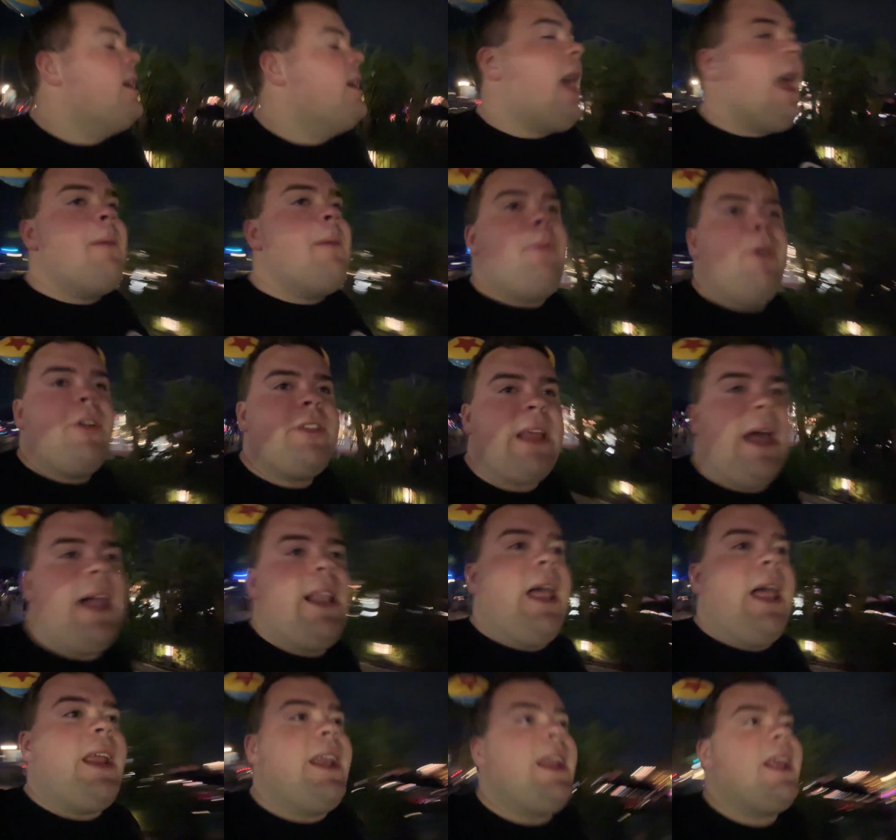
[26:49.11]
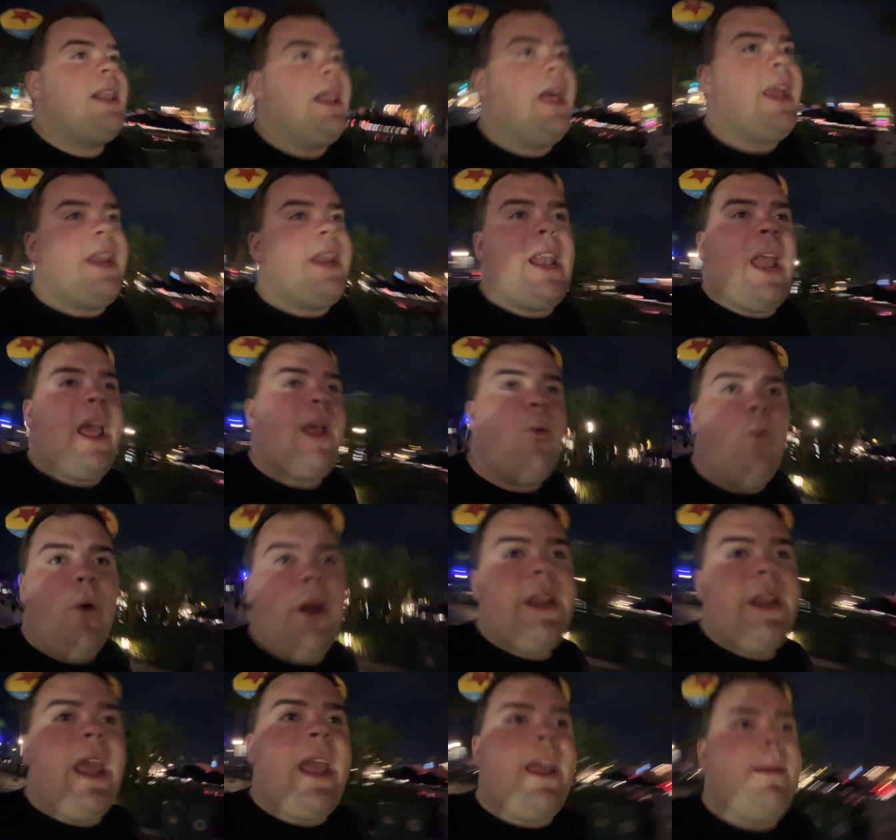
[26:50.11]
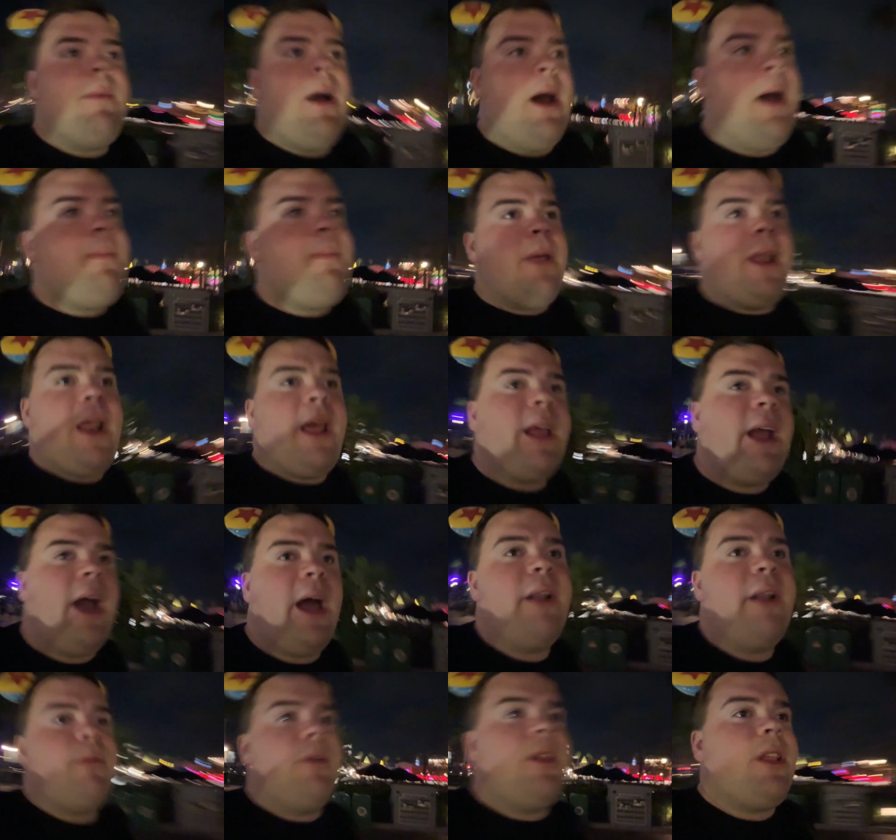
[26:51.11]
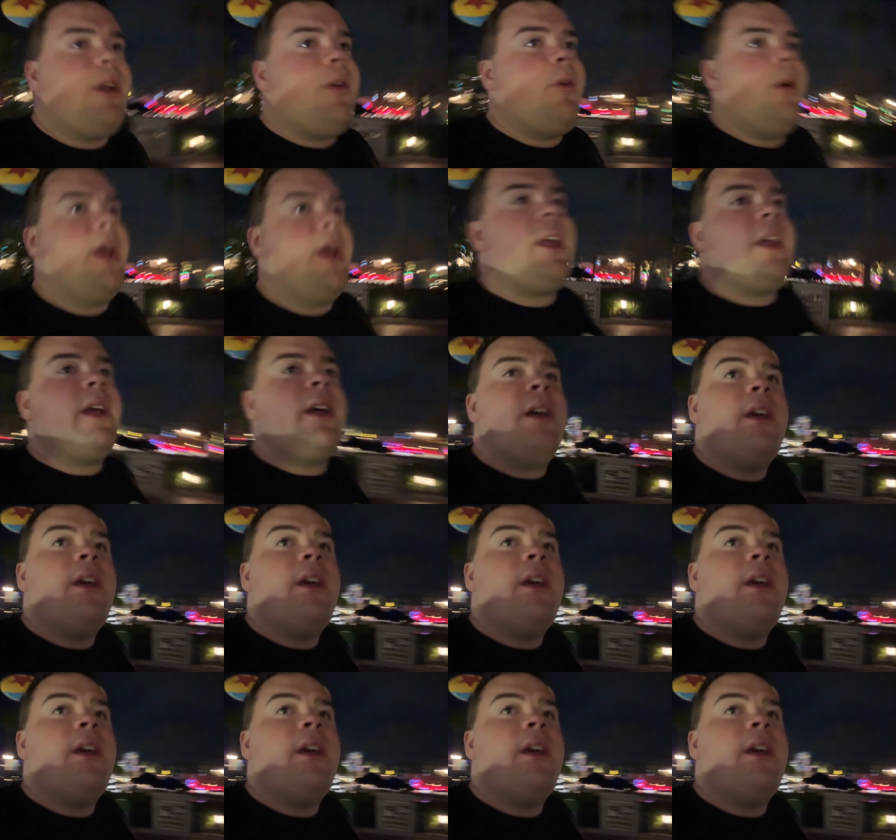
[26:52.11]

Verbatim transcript: I booked that lightning lane, like one came up and I got it really quick.